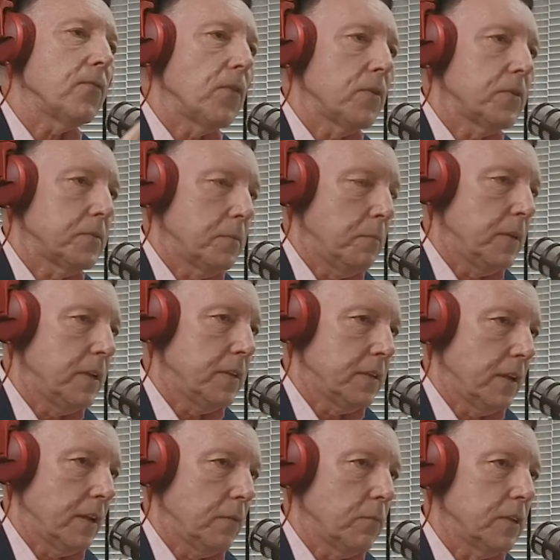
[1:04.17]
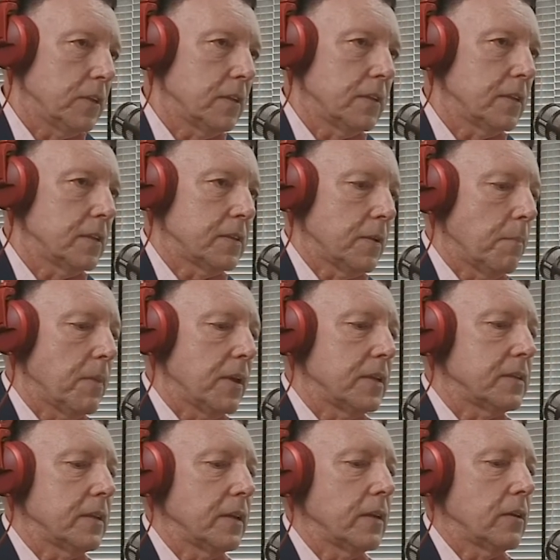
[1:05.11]
first meeting. We did this
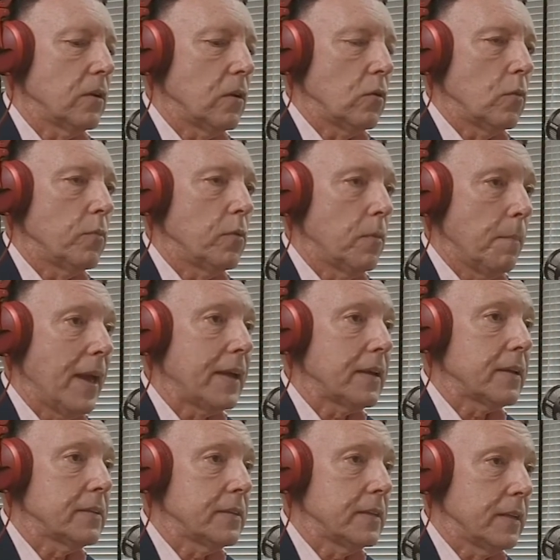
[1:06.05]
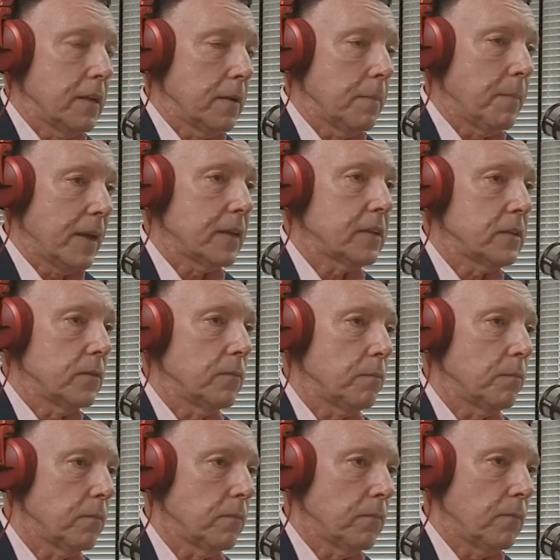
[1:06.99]
amazing global magazine, in a
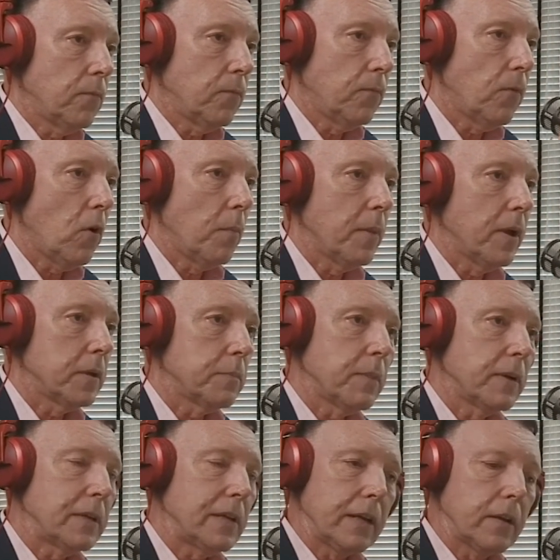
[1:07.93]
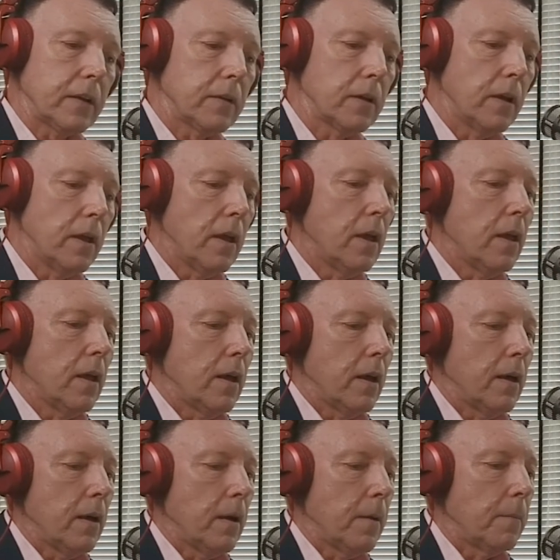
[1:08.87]
magazine format, but like a
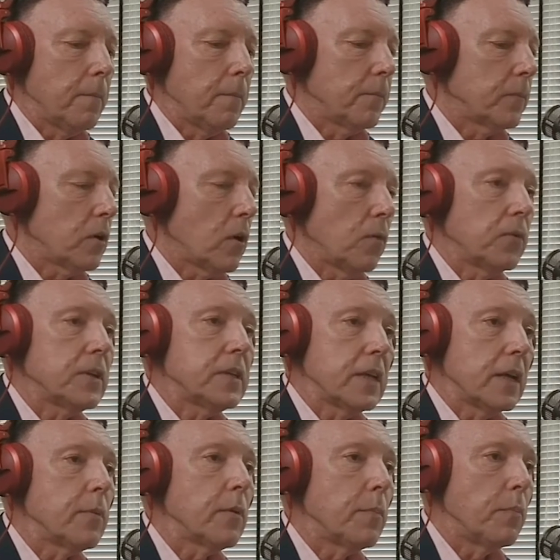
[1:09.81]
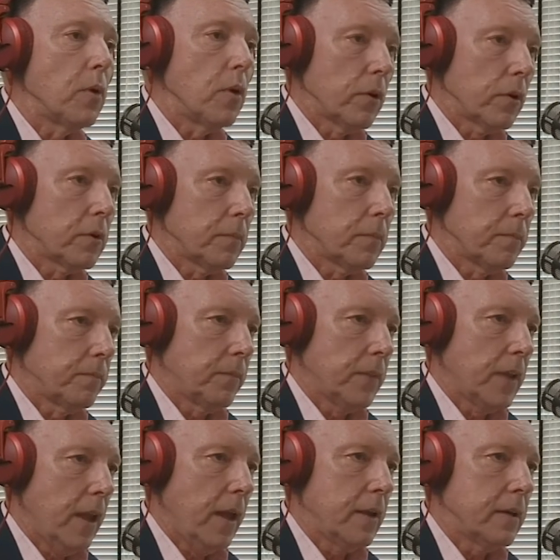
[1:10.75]
coffee table book.
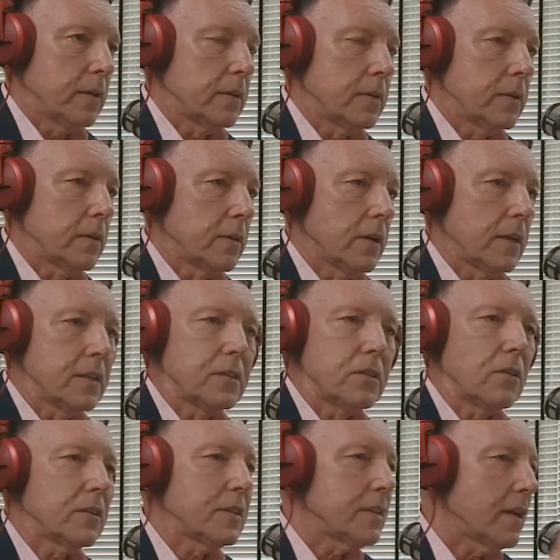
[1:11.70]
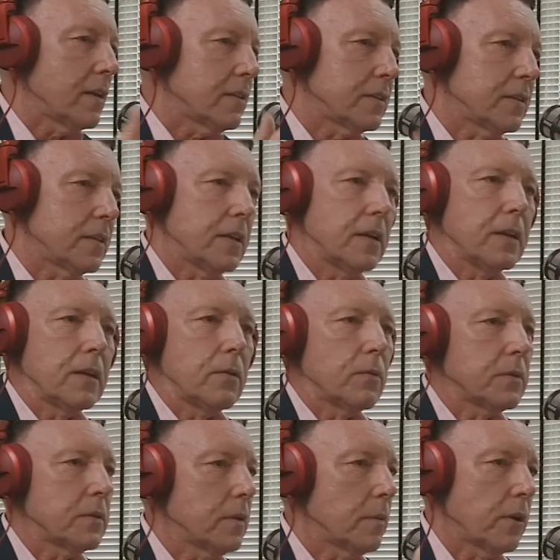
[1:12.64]
And it's not salesy, it
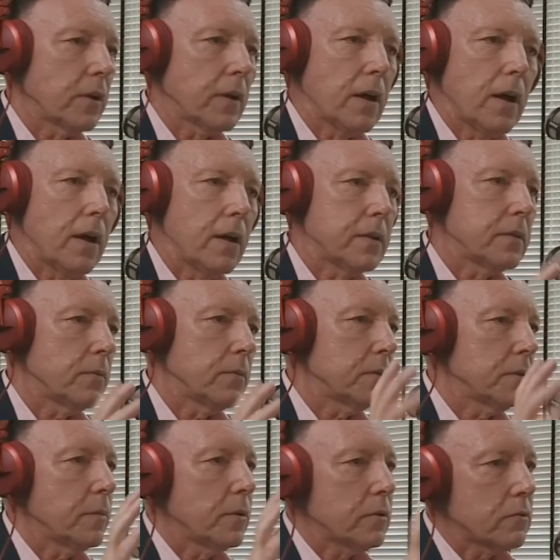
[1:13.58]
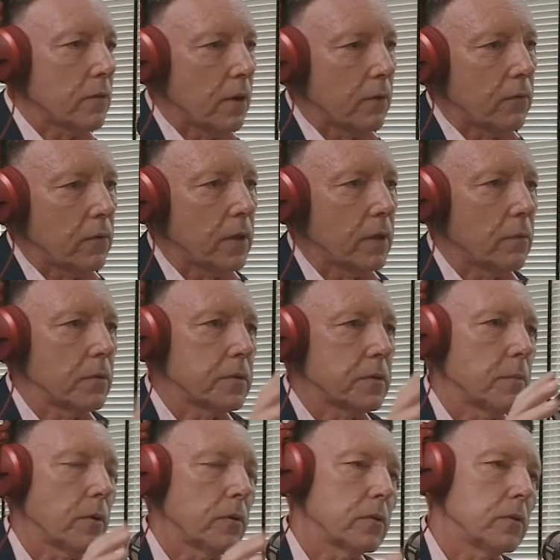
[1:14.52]
wasn't about cars, it was about travel, it
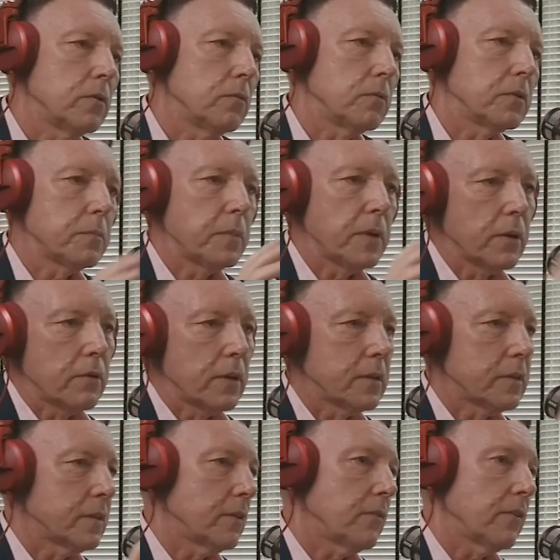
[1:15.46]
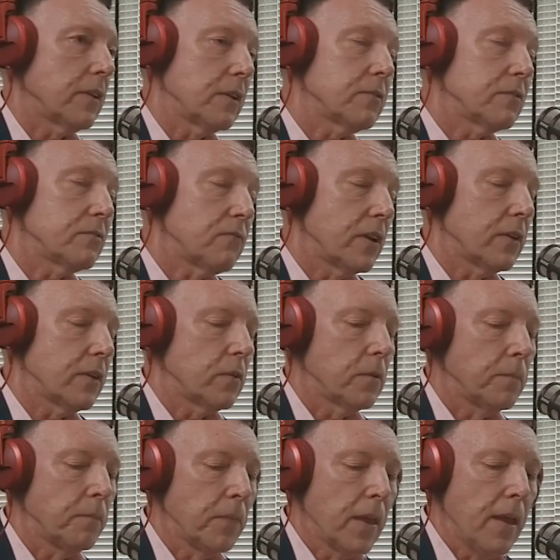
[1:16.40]
was about new experience and everything. It was really
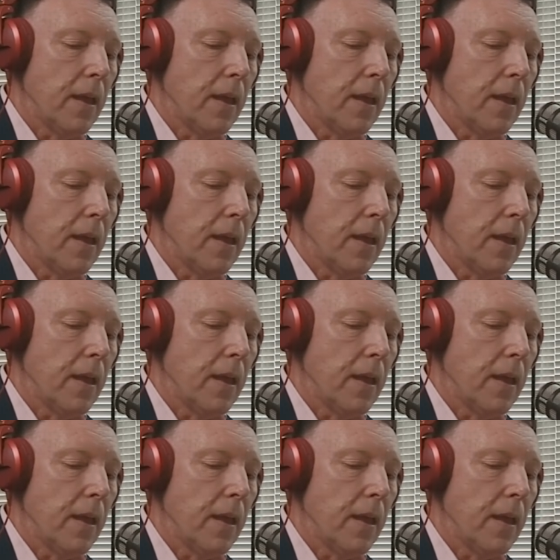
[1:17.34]
cool.